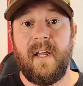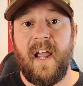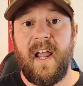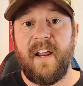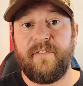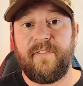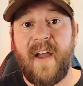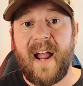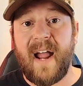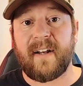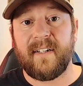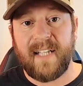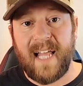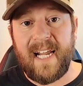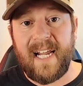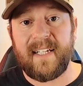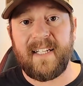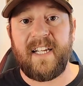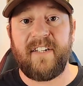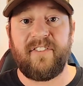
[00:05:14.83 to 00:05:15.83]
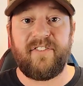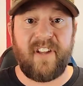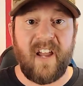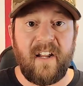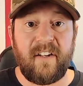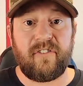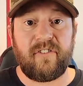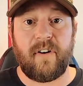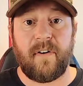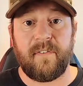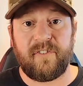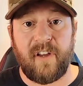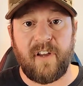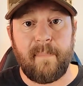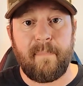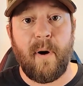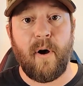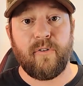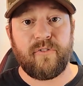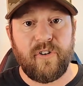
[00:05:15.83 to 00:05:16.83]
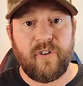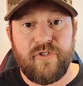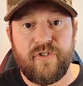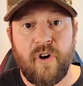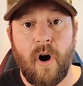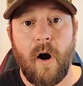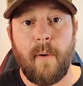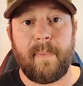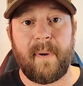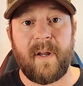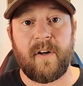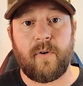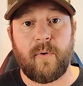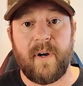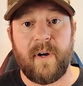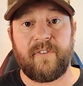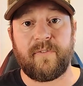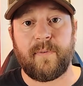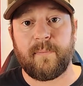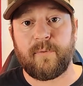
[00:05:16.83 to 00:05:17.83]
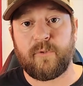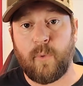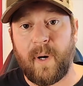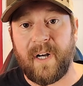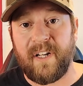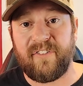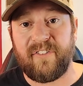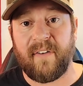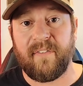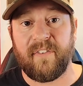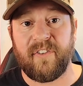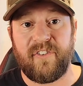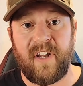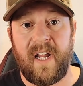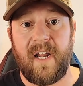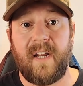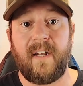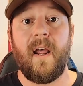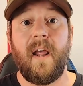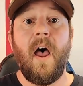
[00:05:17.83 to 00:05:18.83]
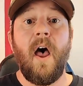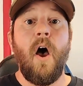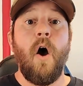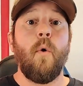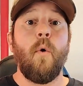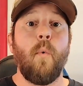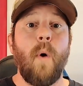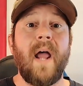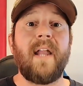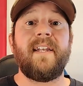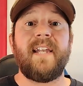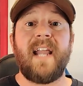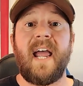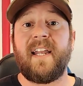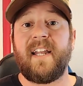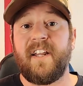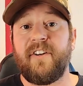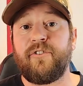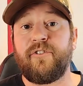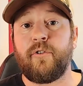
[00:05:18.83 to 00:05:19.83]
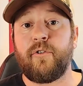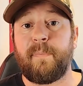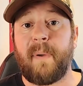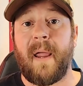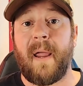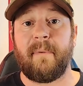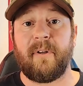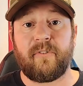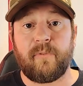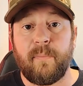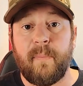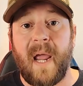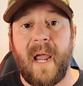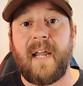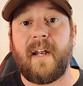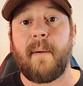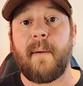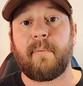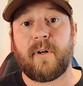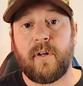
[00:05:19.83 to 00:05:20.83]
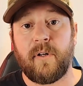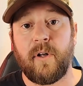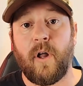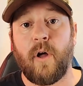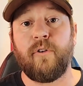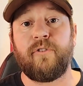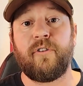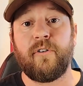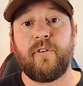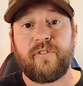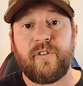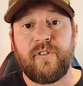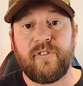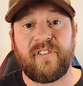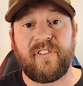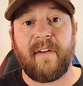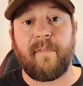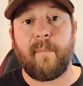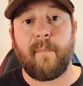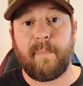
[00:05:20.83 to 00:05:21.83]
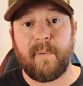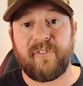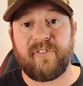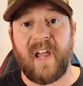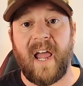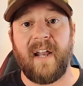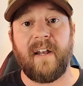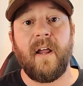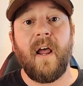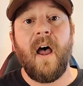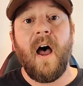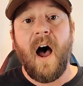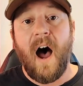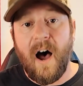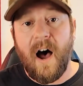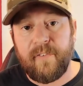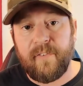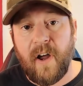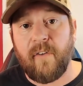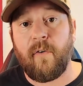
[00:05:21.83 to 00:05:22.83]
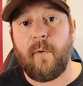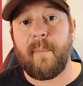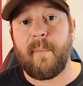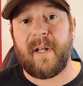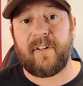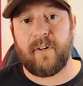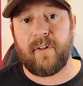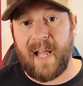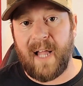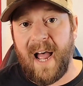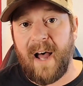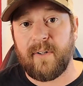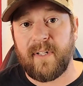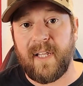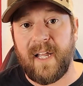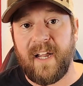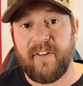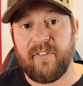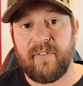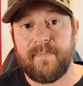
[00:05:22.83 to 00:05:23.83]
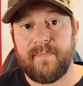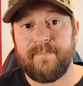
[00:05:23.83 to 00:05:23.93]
In fact, lately, debt servicing posed a sharp increase from 2017 when net interest payments made up closer to 7% of governmental outlays.